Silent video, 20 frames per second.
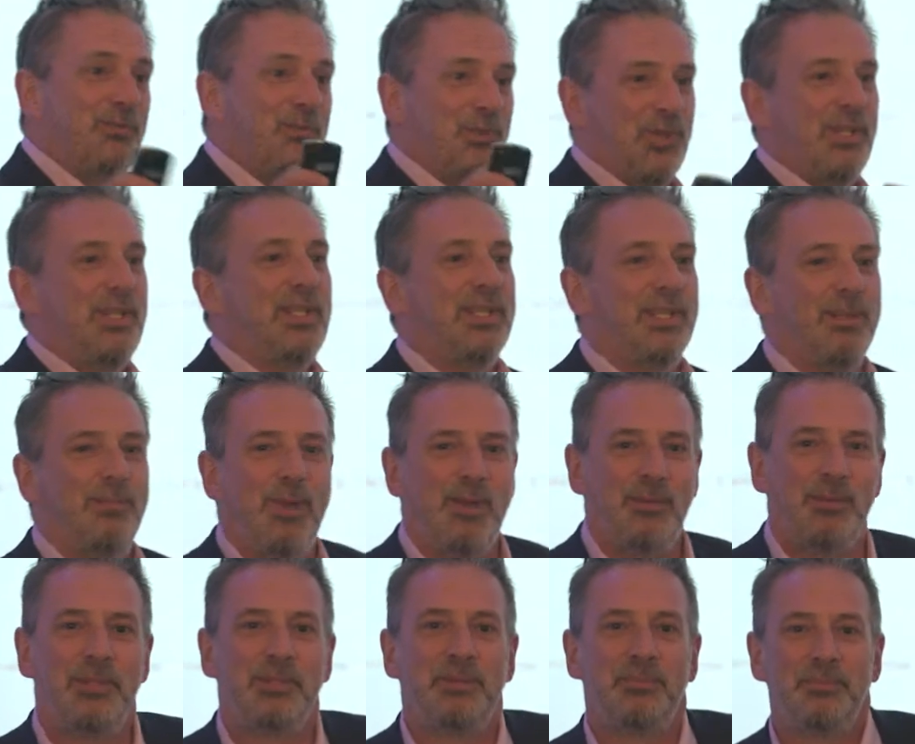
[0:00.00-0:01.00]
of trees at the
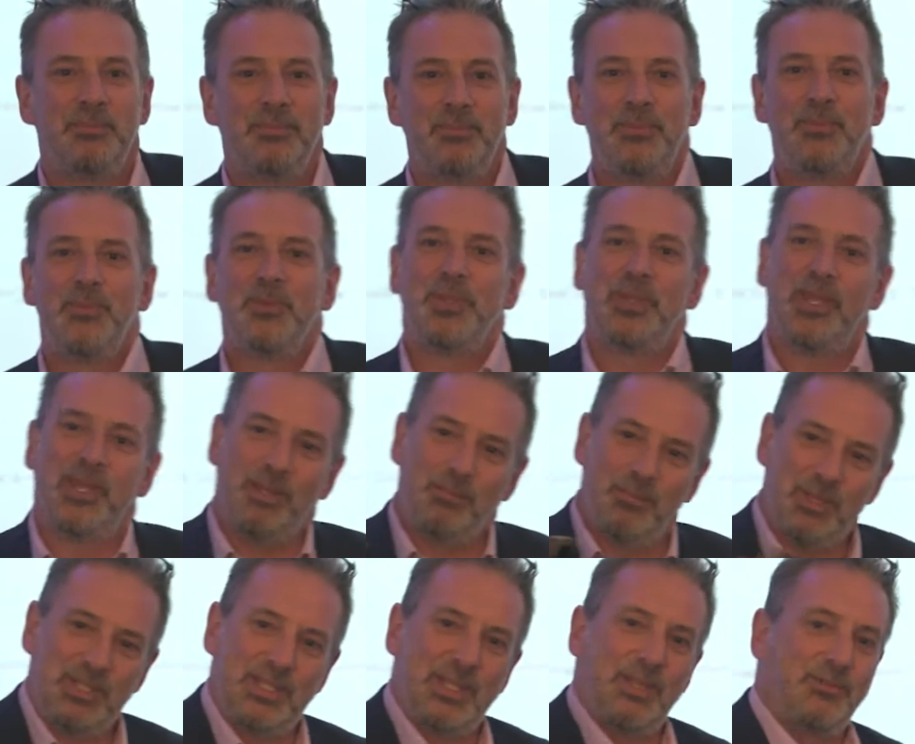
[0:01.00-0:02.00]
moment, so they can
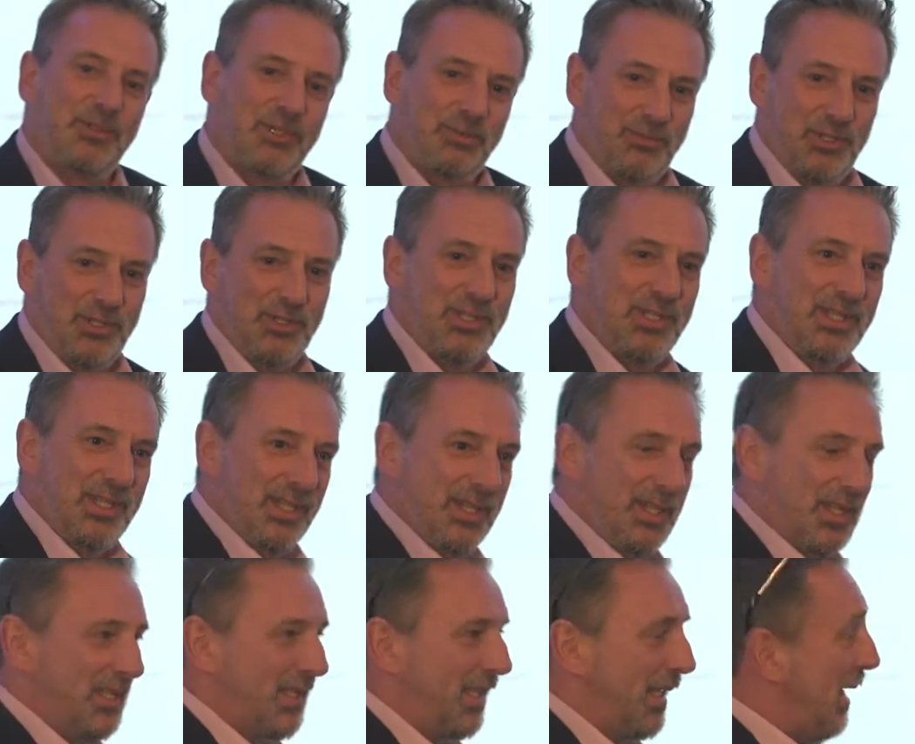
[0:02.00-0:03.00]
be self-sufficient in
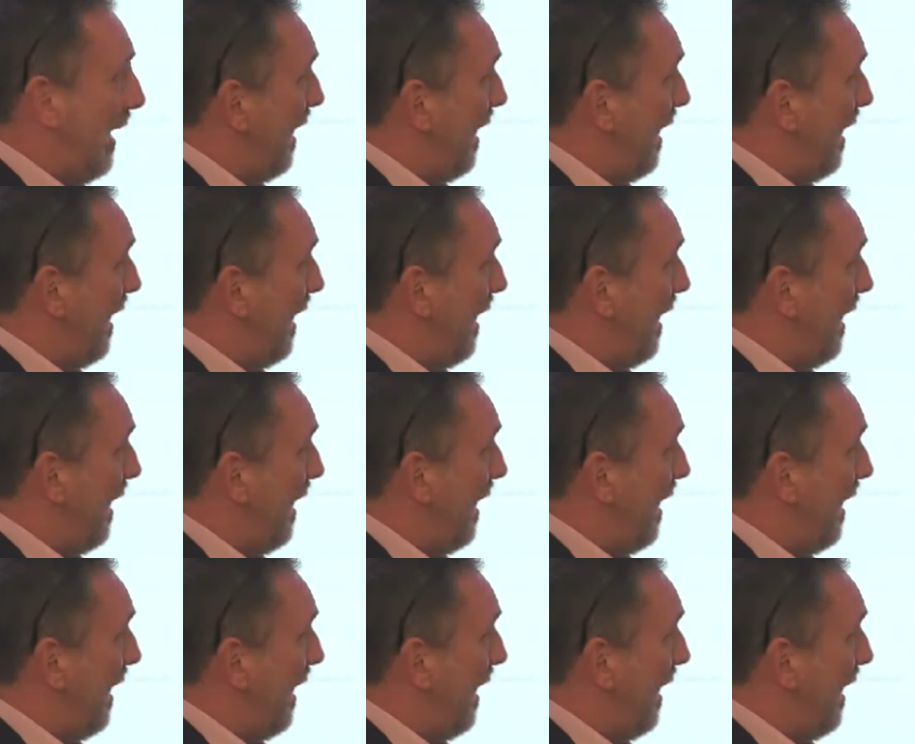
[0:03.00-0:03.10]
this.